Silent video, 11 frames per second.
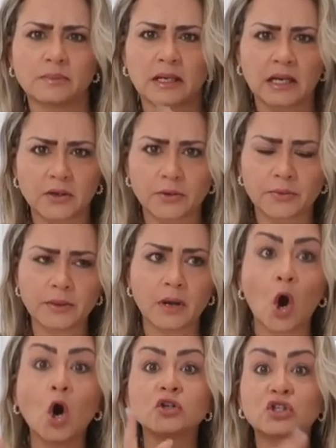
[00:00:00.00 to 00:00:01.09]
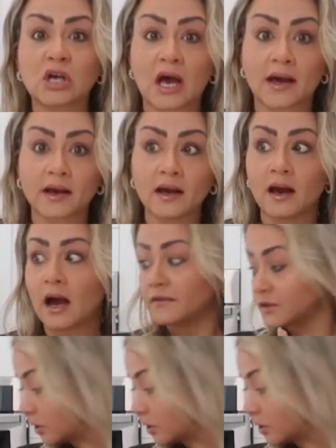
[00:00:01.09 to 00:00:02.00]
but I don't remember. Oh, Sara, I have